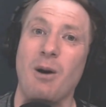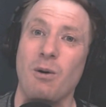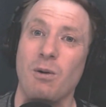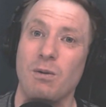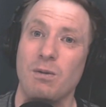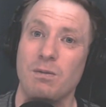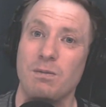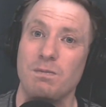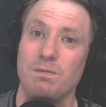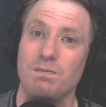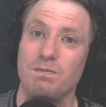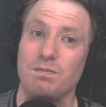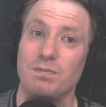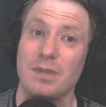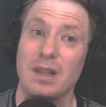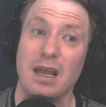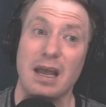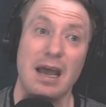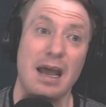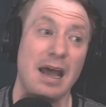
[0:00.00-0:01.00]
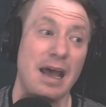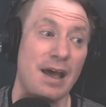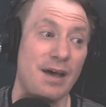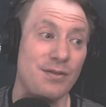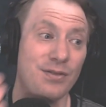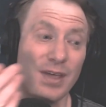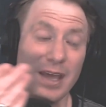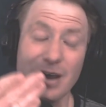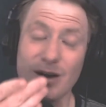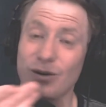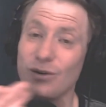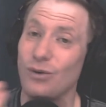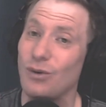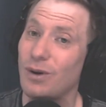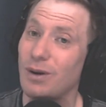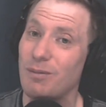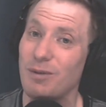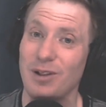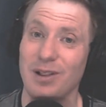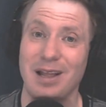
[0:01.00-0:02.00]
Wow. And
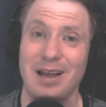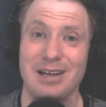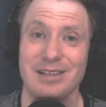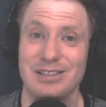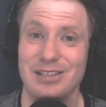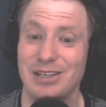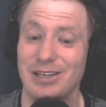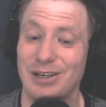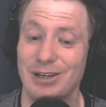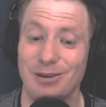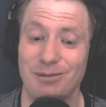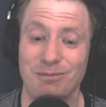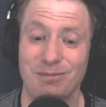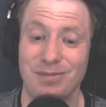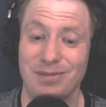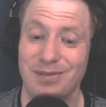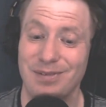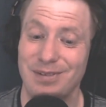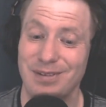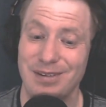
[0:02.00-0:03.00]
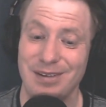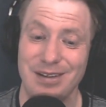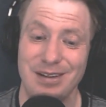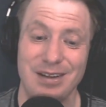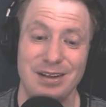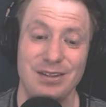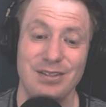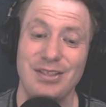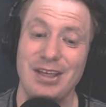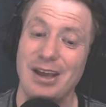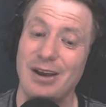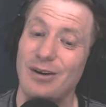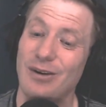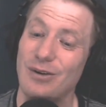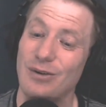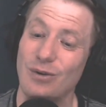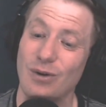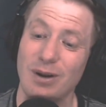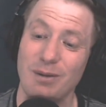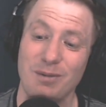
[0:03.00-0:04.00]
they are normalizing him.
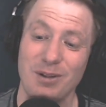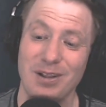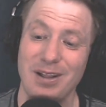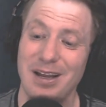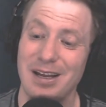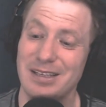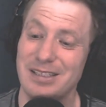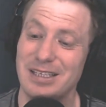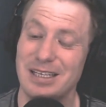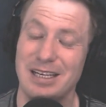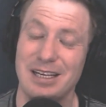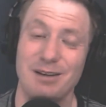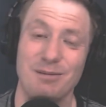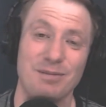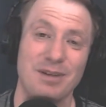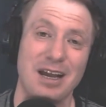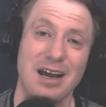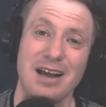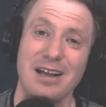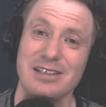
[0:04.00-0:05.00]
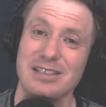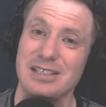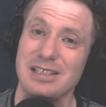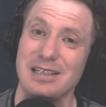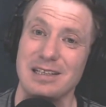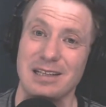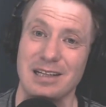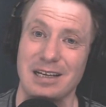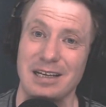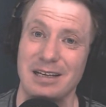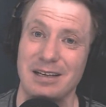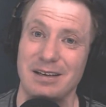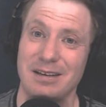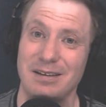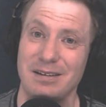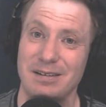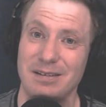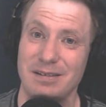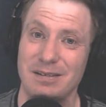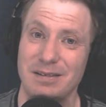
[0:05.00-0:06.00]
They are normalizing him
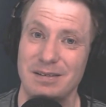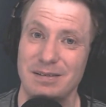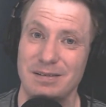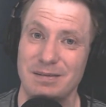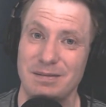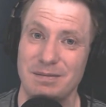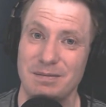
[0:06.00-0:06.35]
constantly.